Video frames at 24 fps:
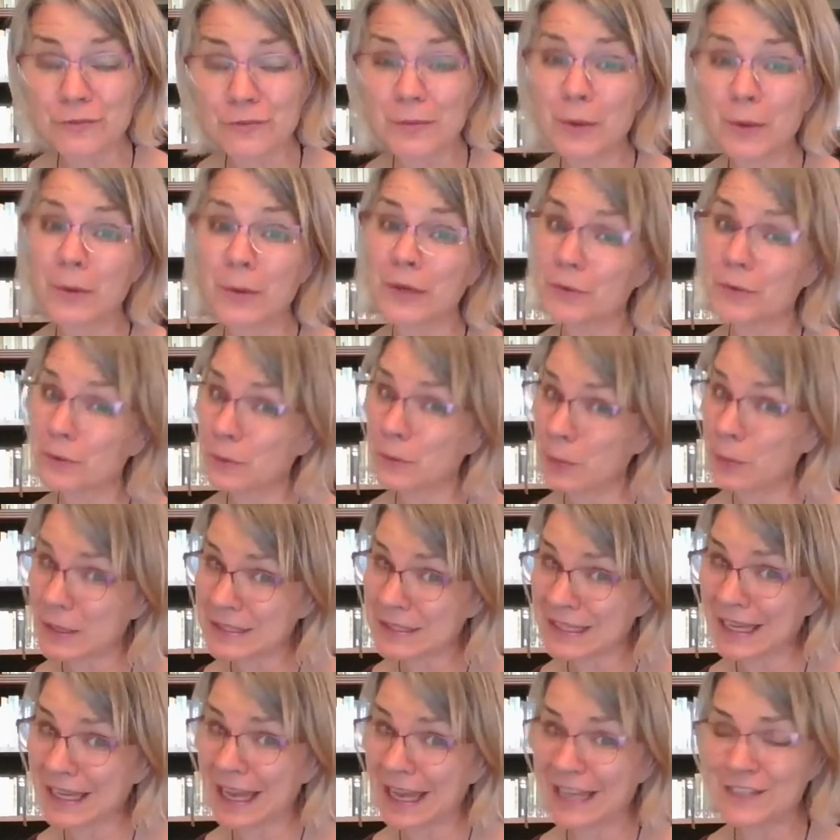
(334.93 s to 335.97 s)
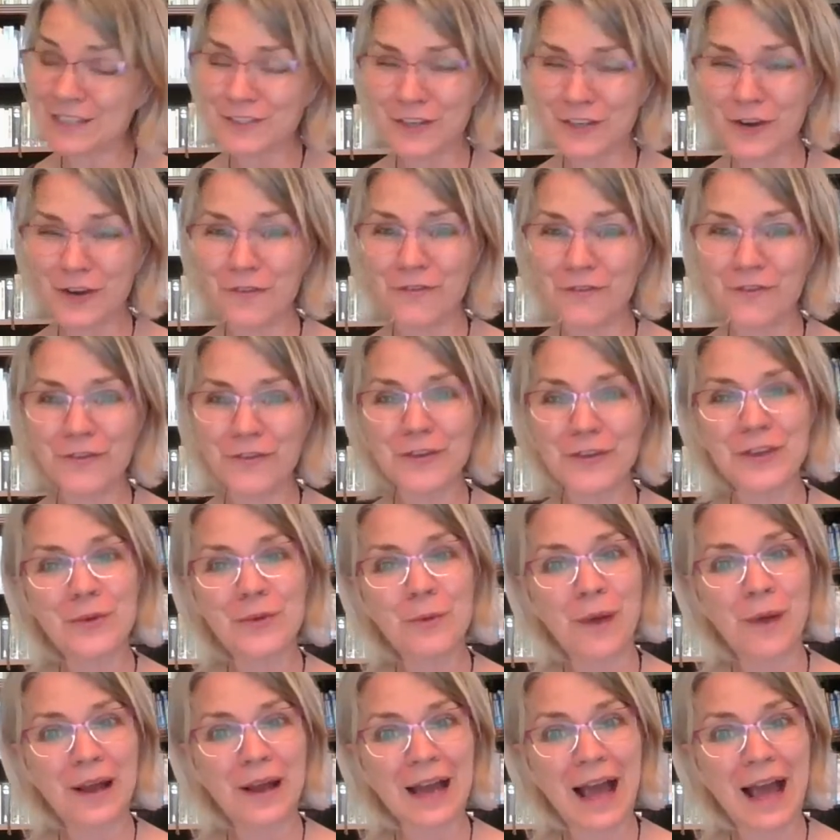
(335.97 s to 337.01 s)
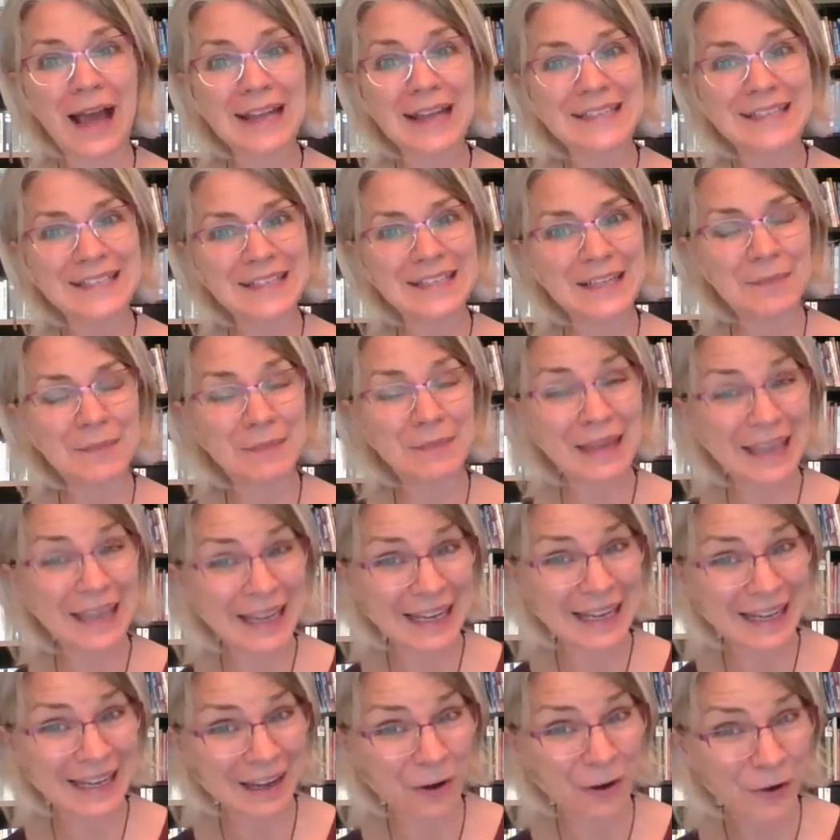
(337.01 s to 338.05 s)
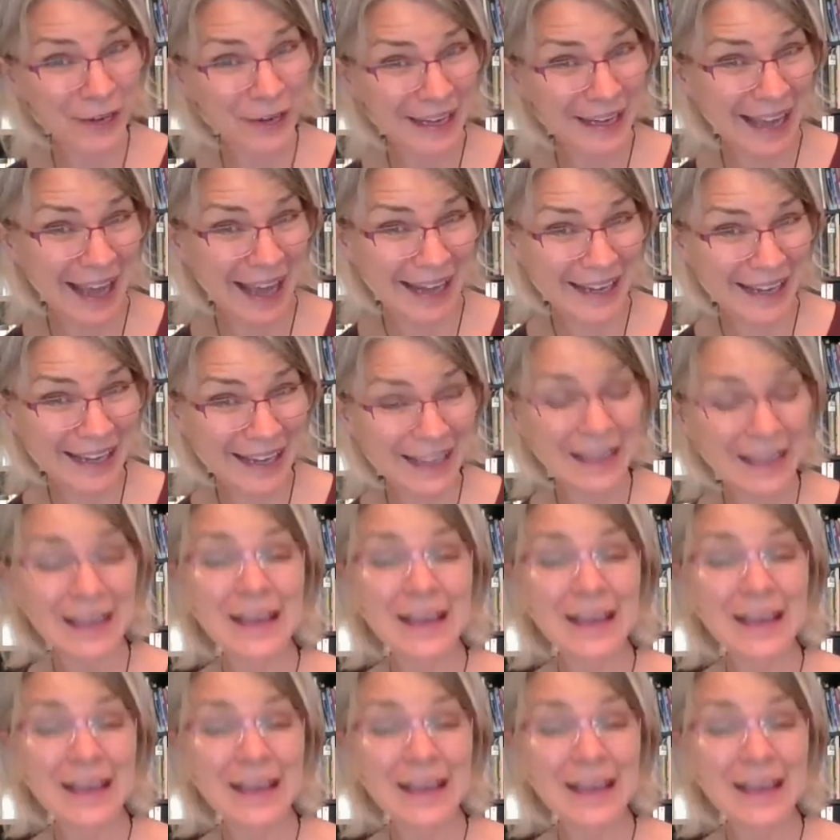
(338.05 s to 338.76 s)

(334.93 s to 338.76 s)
But once again, tofu, you want to ideally be eating organic,